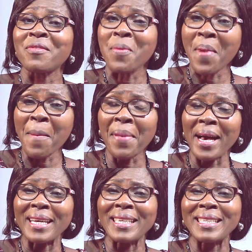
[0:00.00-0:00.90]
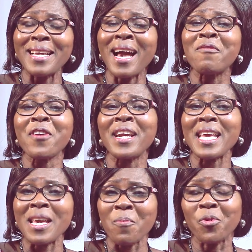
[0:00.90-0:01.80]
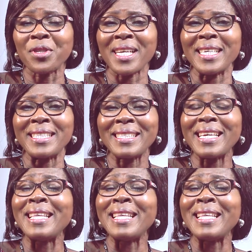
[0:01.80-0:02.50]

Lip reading: Remember, you are very important